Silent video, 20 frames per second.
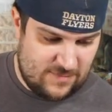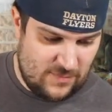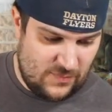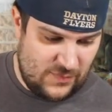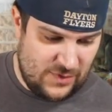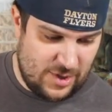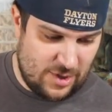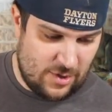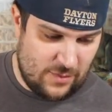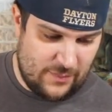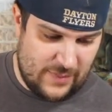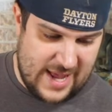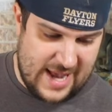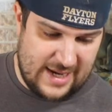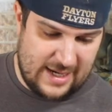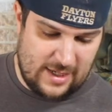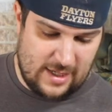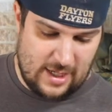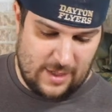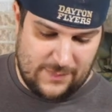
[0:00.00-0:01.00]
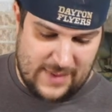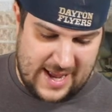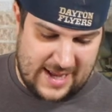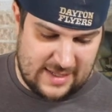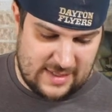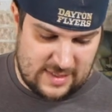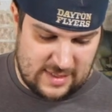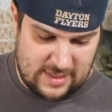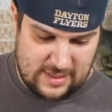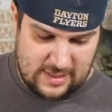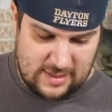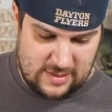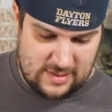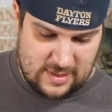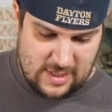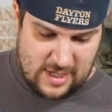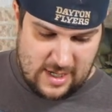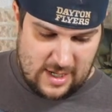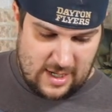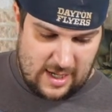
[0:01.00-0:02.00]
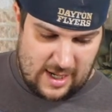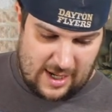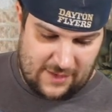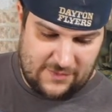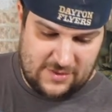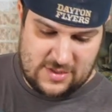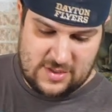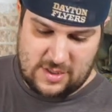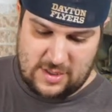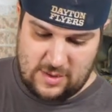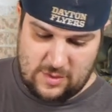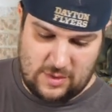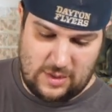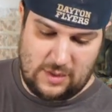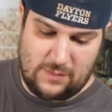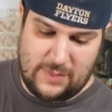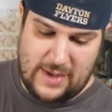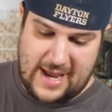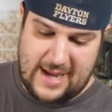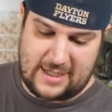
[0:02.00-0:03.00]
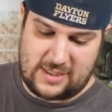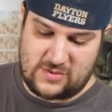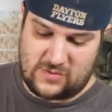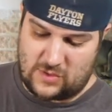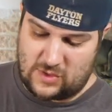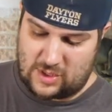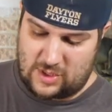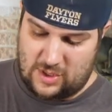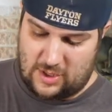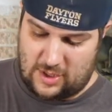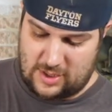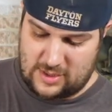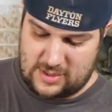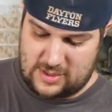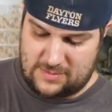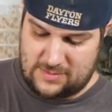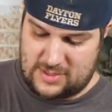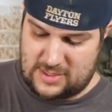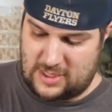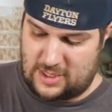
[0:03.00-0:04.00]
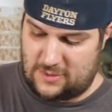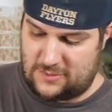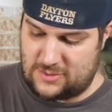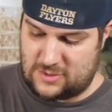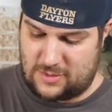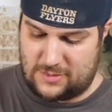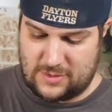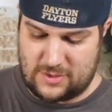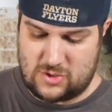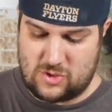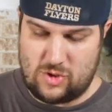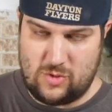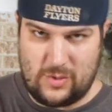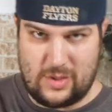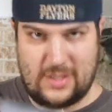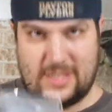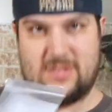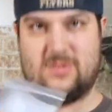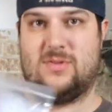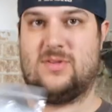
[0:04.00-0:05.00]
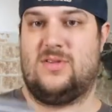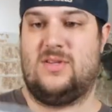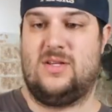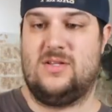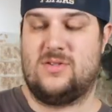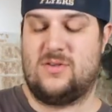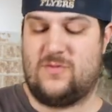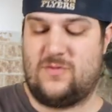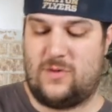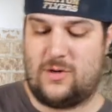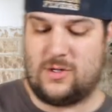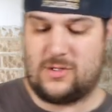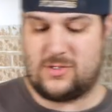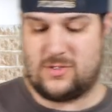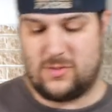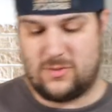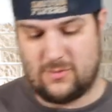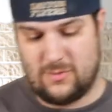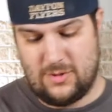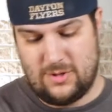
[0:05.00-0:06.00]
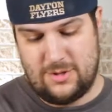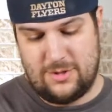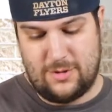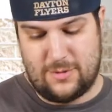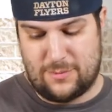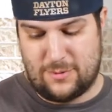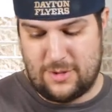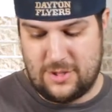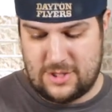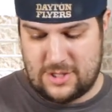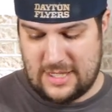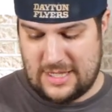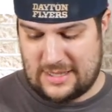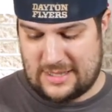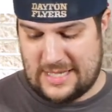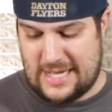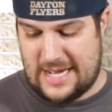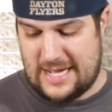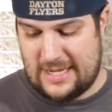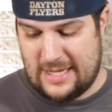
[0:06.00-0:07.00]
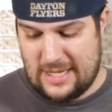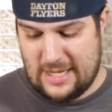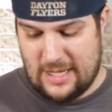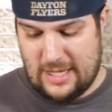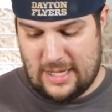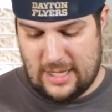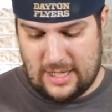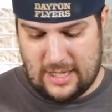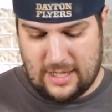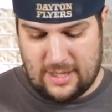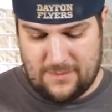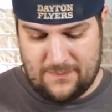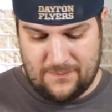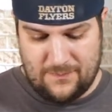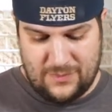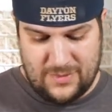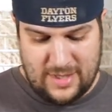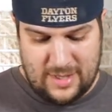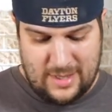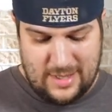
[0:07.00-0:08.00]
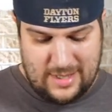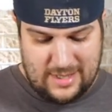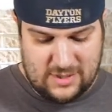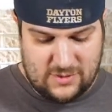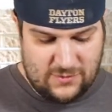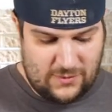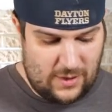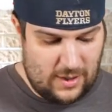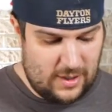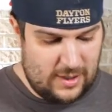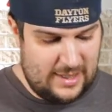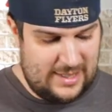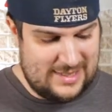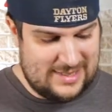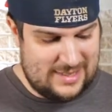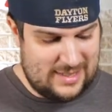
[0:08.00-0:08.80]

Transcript: you know, baggied up as is. Obviously, you'll need bags for the cards themselves, so I'm assuming that's what these are for. So I really do appreciate that. As far as